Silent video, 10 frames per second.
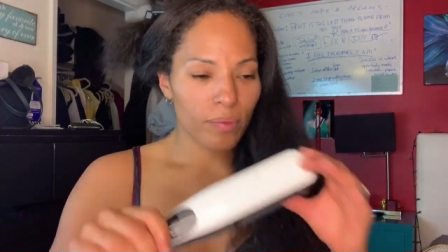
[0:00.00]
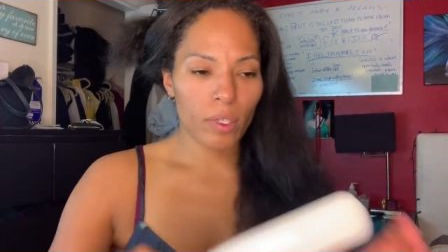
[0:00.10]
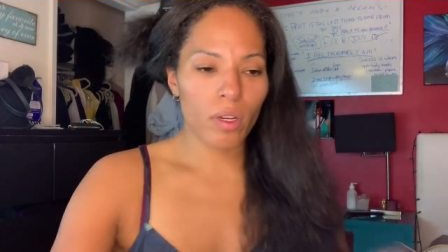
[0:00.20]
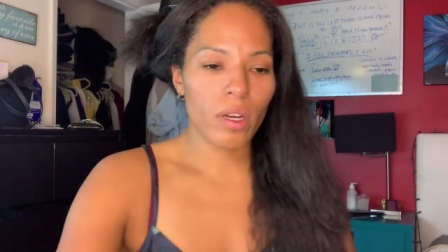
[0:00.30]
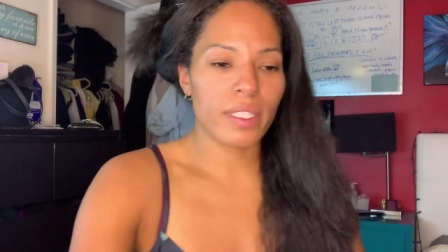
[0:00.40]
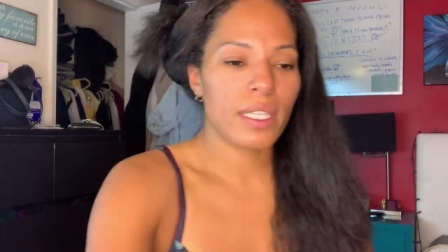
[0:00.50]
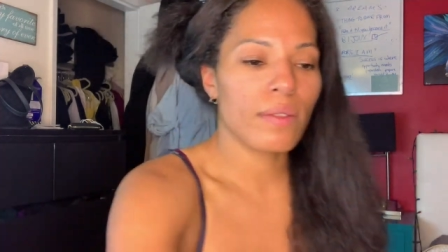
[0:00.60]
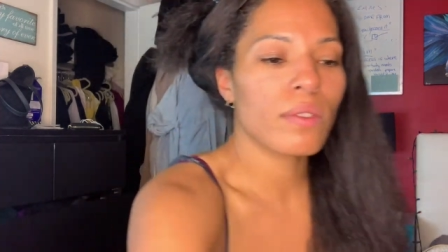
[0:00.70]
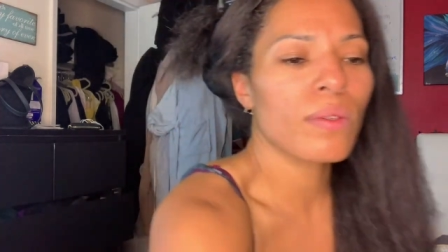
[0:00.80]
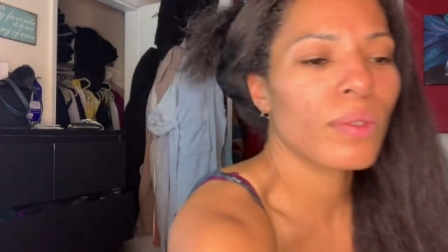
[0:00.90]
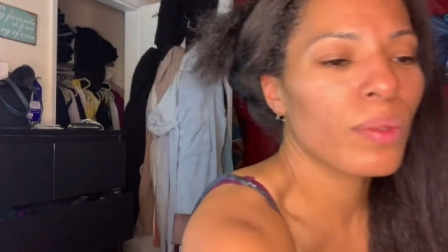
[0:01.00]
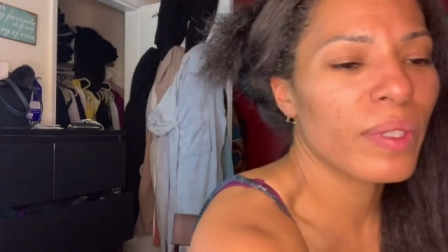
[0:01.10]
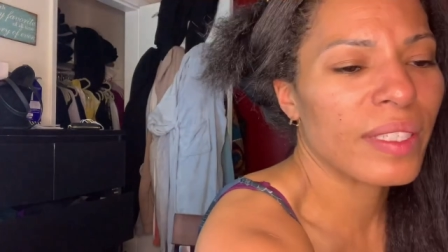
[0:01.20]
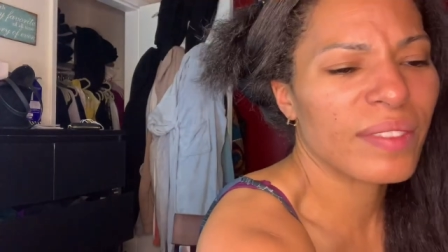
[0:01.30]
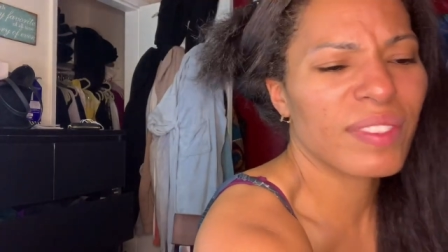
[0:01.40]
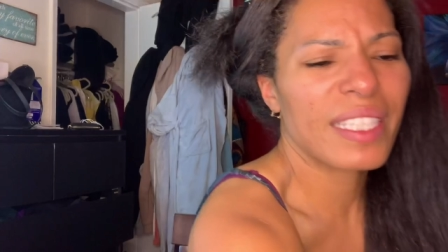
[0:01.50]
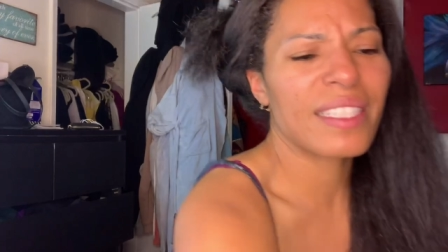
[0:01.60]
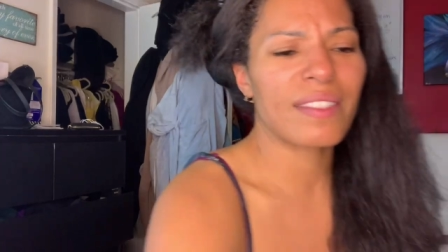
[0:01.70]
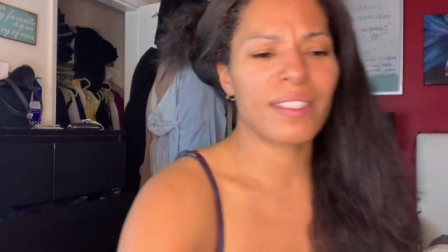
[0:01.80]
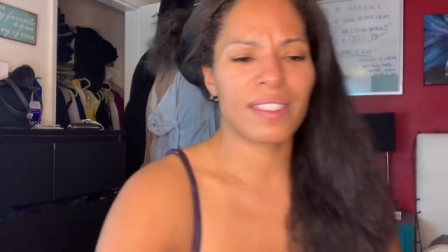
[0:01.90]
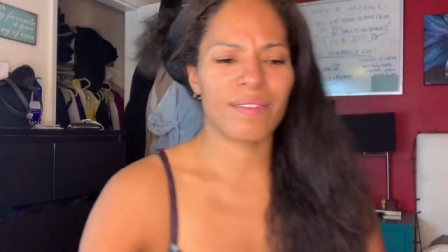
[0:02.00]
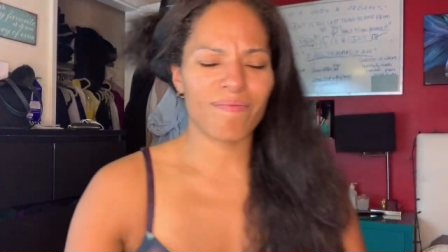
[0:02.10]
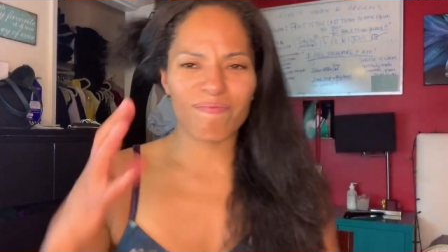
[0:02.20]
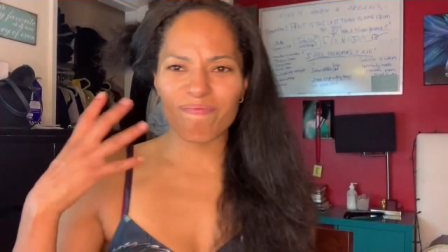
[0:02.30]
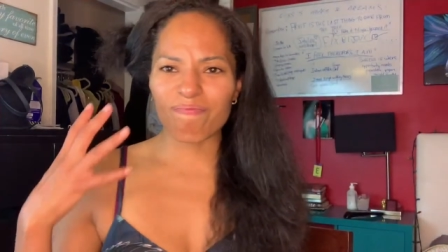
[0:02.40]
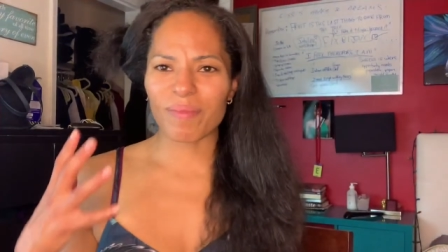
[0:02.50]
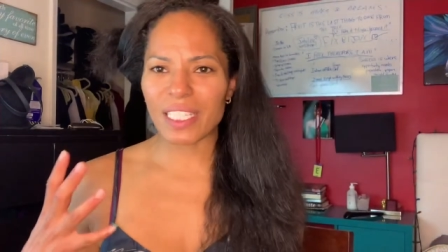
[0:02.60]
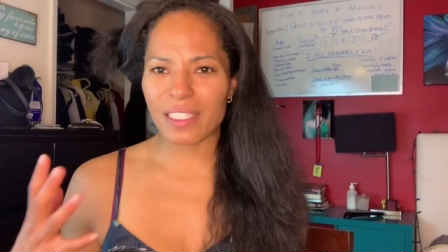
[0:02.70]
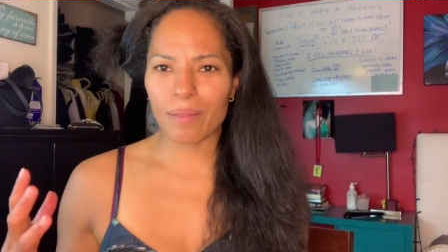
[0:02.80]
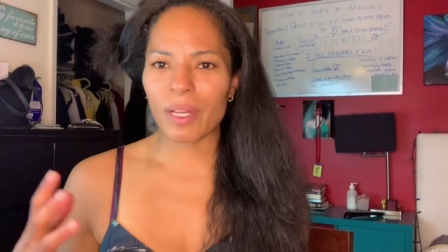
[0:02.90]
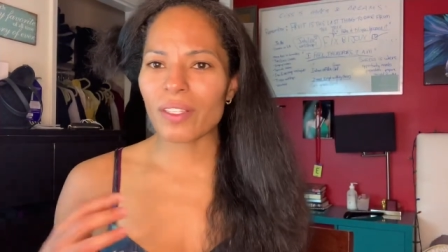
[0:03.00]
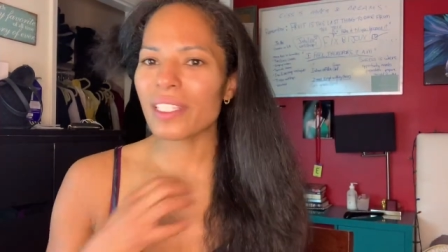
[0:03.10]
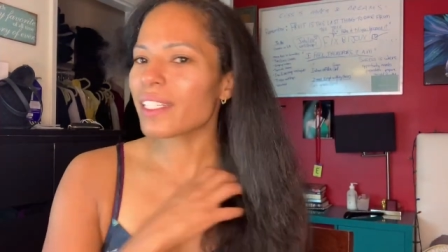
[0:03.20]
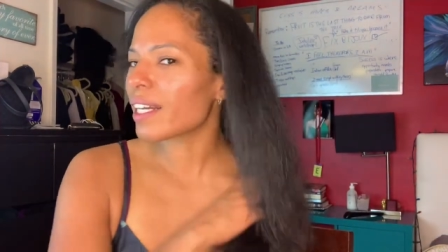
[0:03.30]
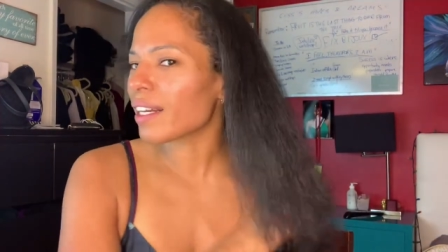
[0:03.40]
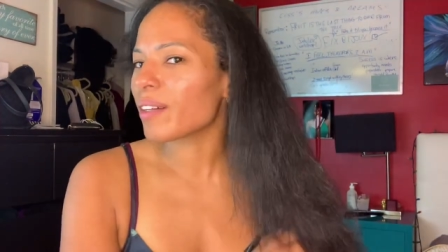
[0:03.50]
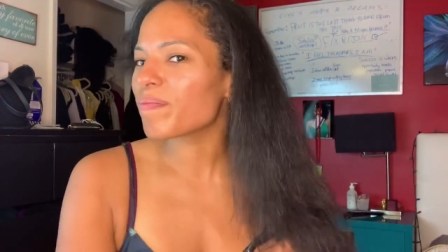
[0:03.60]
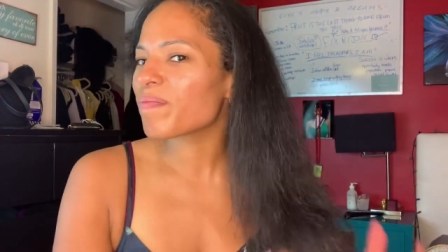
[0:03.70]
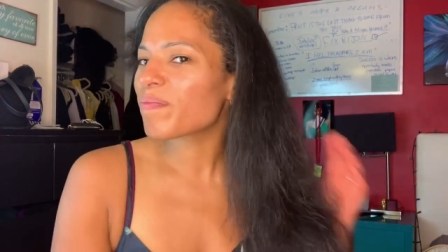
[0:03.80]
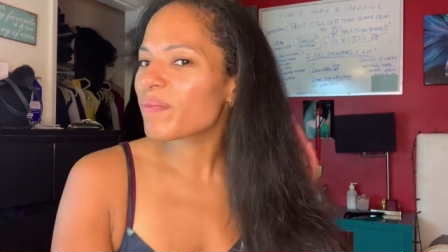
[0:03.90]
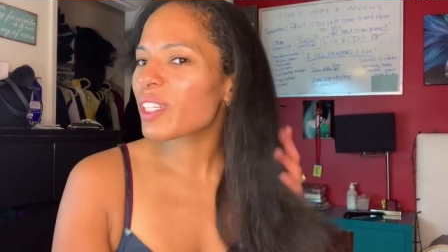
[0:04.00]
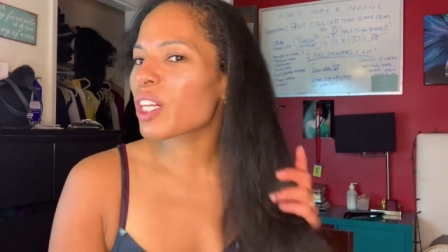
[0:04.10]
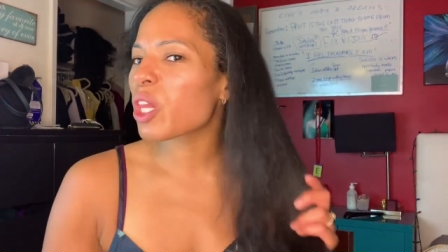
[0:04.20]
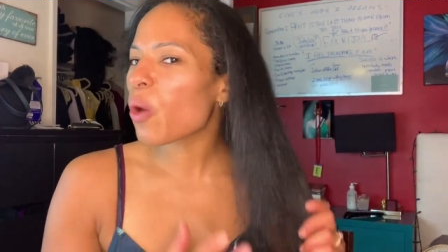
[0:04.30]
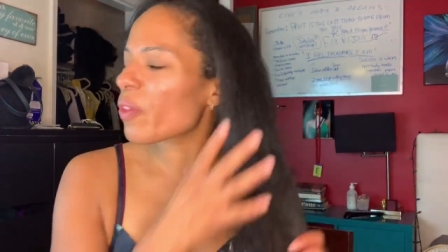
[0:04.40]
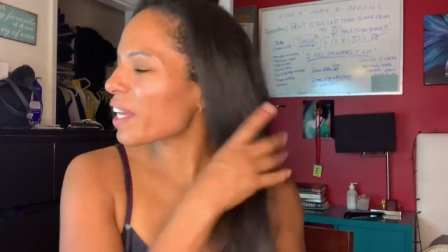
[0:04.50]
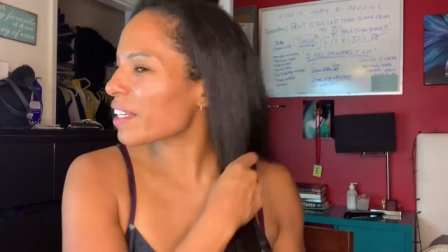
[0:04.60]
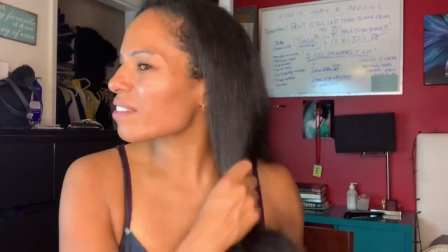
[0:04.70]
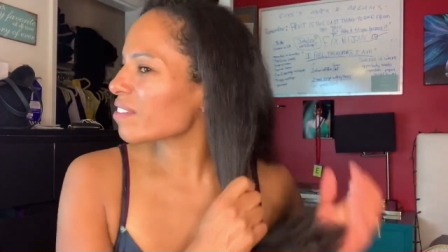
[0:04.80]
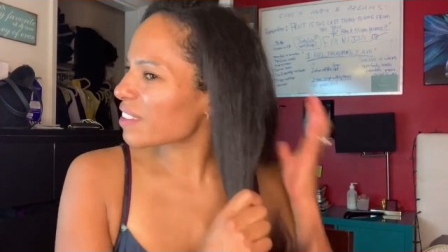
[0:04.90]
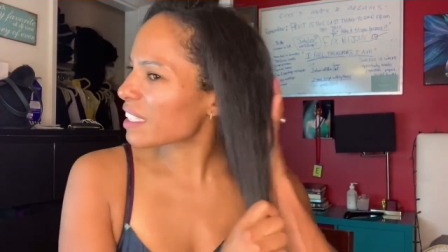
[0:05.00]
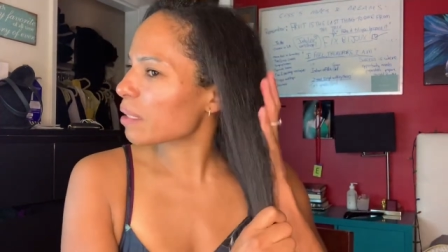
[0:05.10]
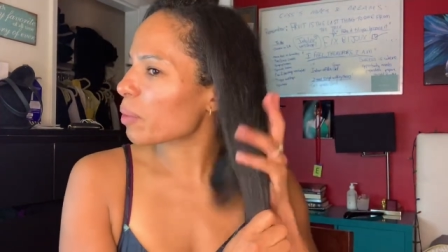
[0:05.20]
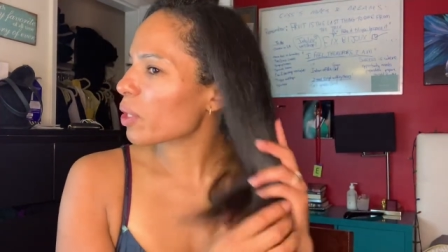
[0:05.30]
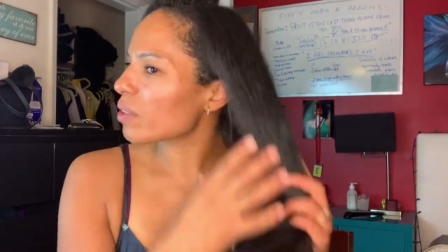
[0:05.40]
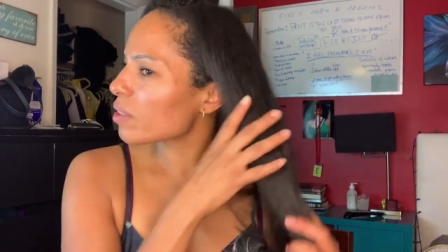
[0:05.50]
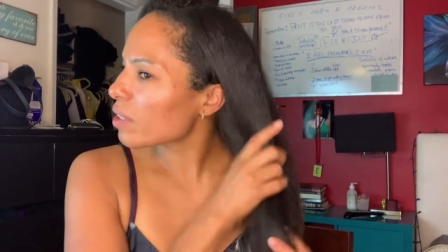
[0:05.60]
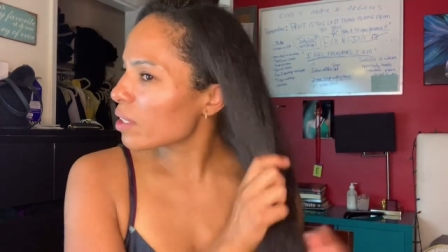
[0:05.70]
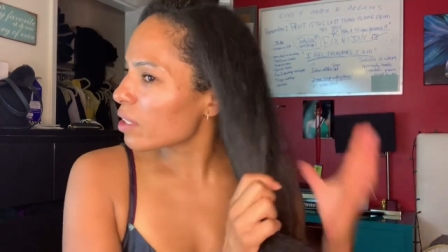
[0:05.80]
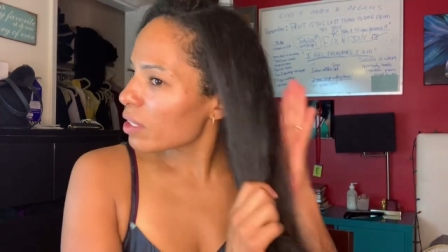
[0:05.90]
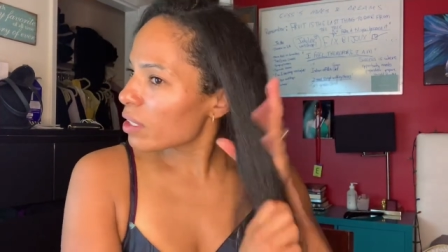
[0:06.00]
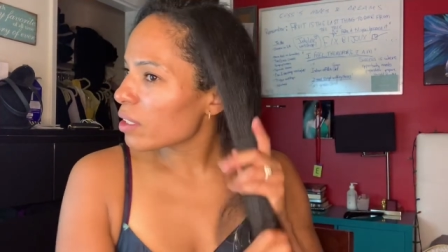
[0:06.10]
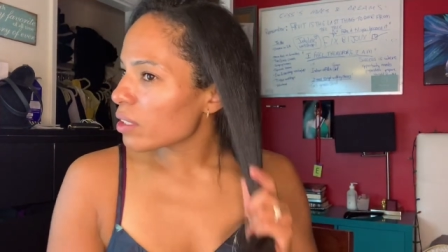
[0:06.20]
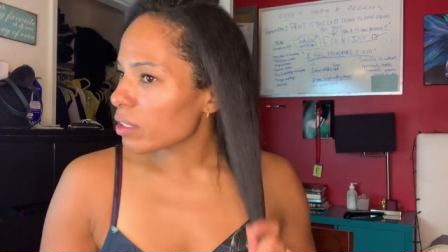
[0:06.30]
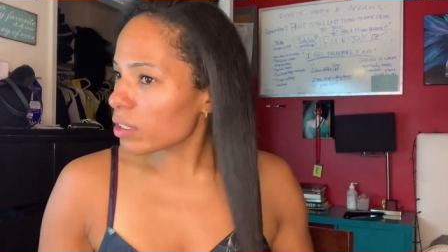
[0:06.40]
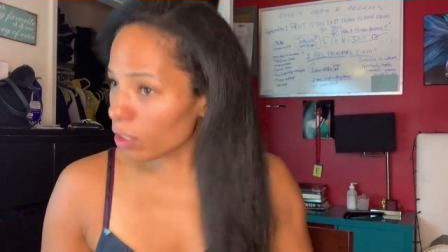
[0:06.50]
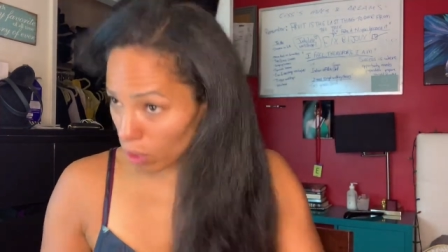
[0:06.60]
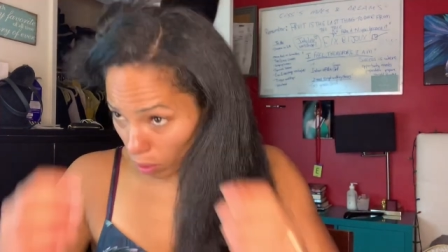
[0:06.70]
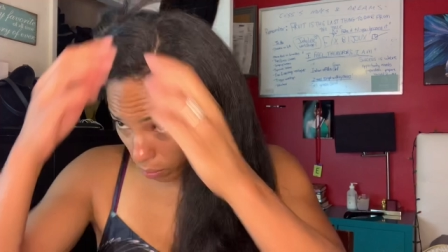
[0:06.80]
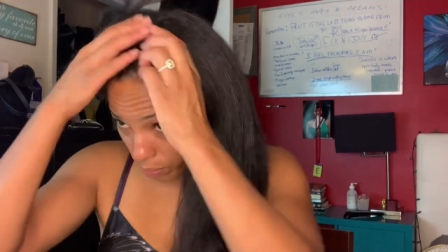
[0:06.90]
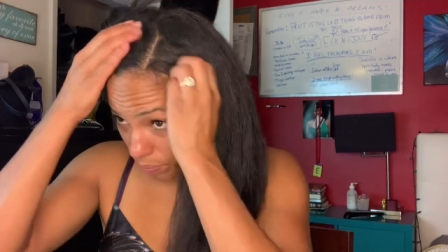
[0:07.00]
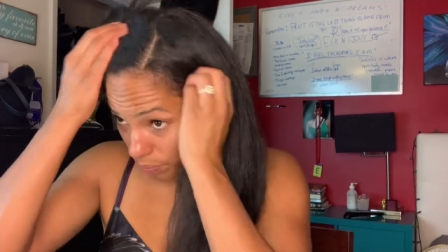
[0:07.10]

Oh, it sounds so cool. It's, it's mm, It smells like a clothing steamer. So,